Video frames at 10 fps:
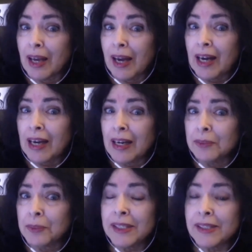And
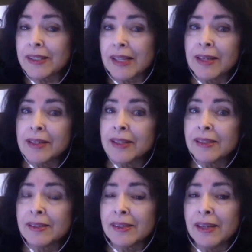what he's saying
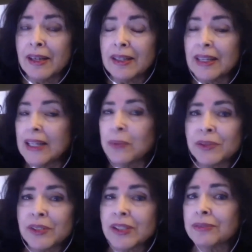is he won't
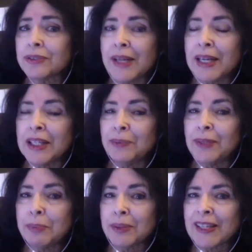suffer any
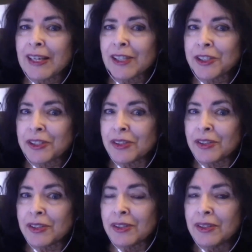
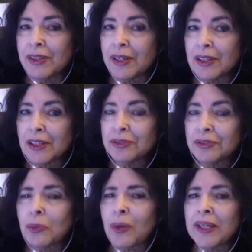repercussions from
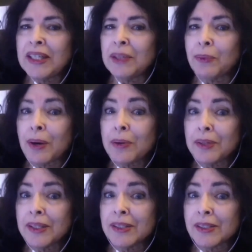what he wrote
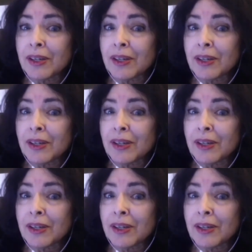in this